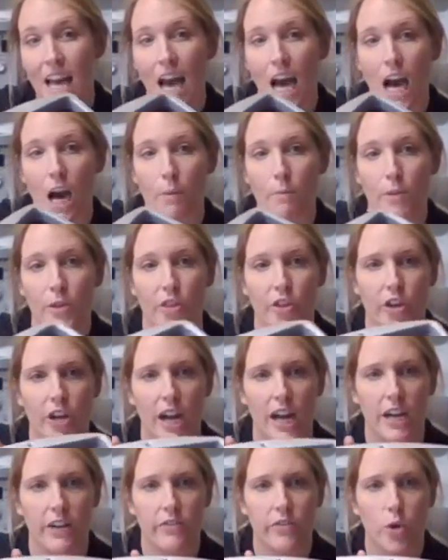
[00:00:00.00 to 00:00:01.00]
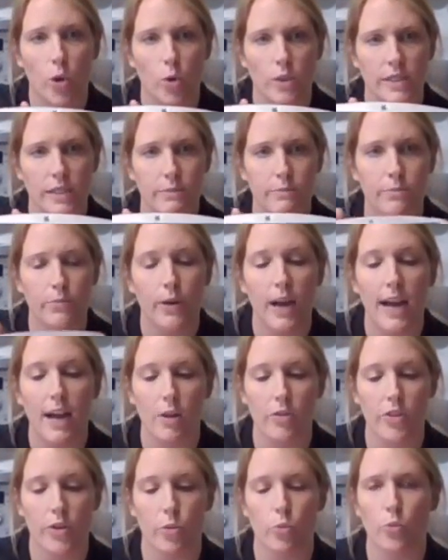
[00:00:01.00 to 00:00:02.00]
but they're kind of golden
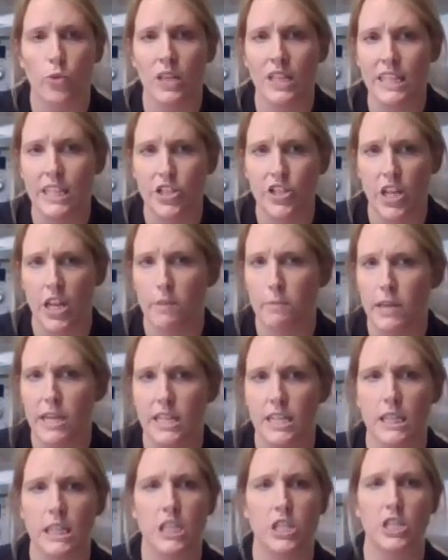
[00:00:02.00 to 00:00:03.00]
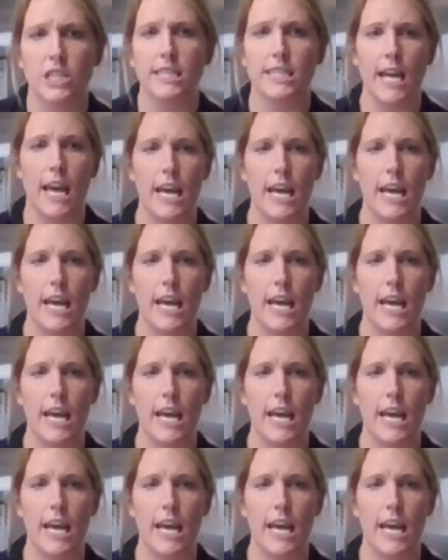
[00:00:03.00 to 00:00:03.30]
brown. They're really jammy and delicious.